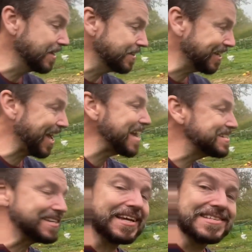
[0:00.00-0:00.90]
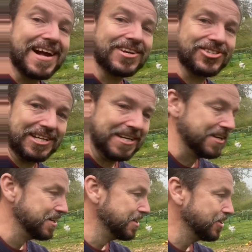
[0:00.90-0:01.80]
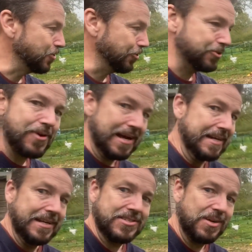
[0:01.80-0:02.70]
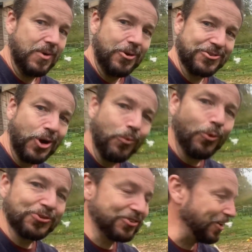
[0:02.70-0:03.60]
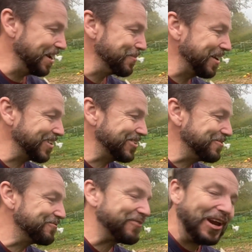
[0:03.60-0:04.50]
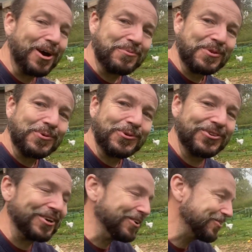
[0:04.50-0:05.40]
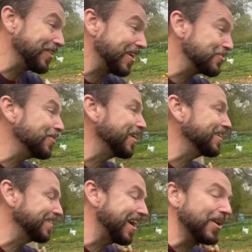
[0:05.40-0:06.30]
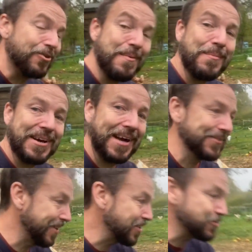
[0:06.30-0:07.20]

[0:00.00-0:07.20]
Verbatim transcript: the casing is actually got a crack in it somewhere. It's not watertight, and it would actually fill up with water. So that's what that that I remember now. That's